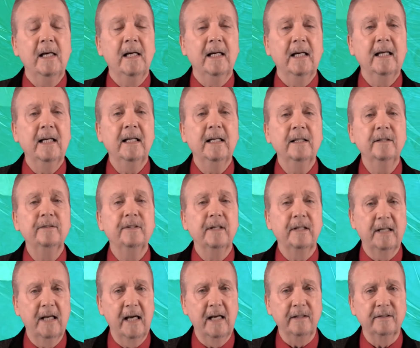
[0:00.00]
It is the
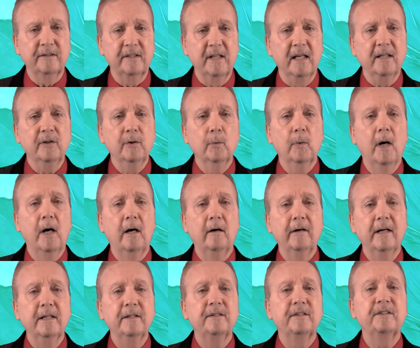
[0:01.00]
case that you are
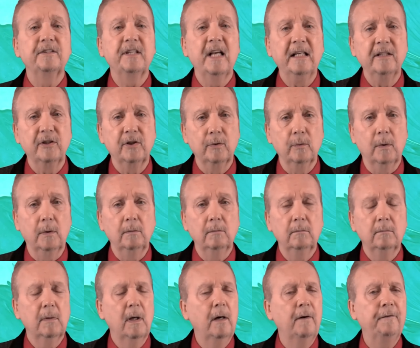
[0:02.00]
a sensual,
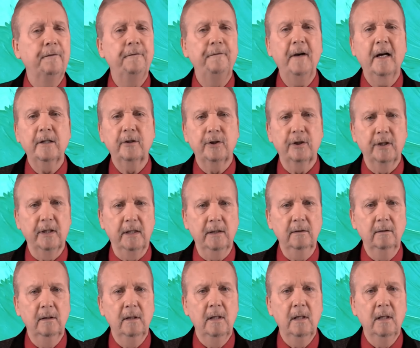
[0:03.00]
affectionate,